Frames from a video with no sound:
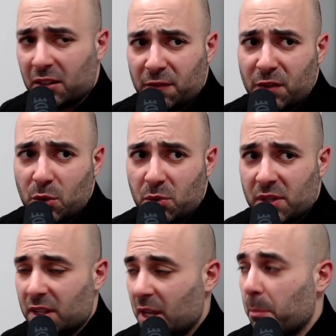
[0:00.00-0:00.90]
confused
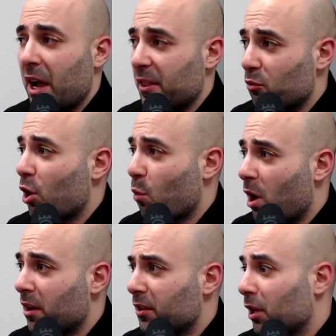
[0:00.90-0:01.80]
and they buy the wrong
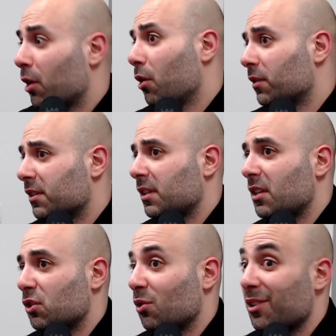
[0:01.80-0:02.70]
one, and they're like, oh, this
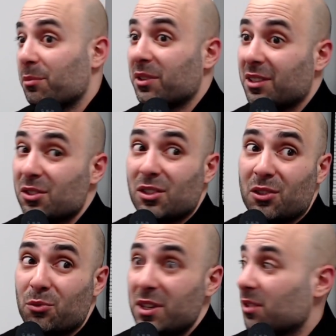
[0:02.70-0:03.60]
tastes so good, but there's a
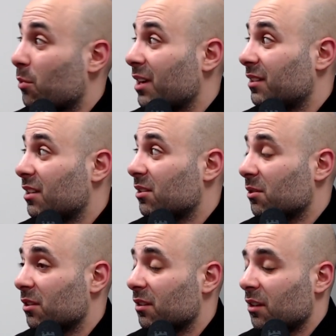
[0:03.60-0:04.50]
good reason why it tastes so good.